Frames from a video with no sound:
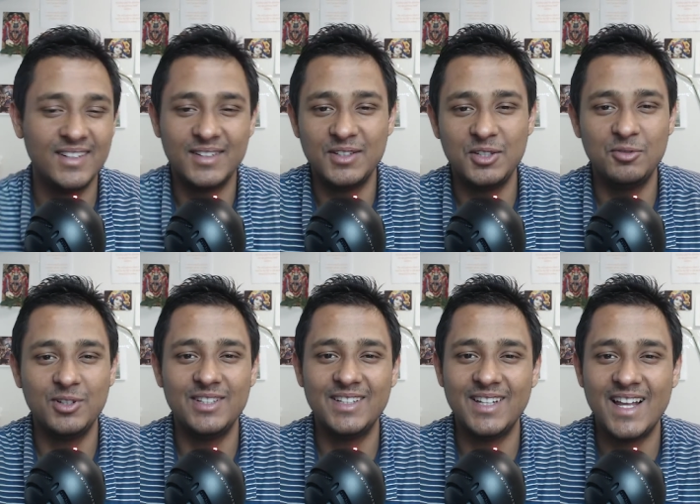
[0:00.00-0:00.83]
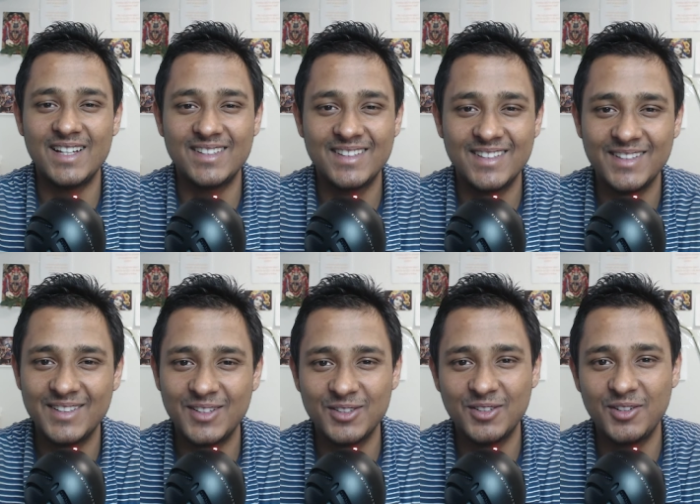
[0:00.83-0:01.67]
you are the last
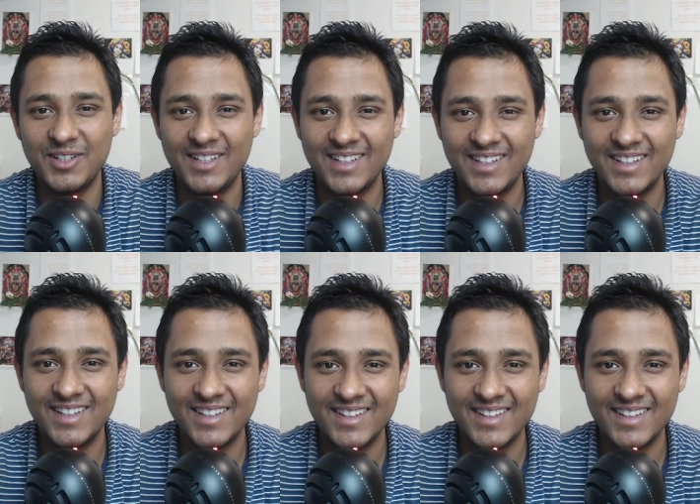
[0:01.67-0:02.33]
authority here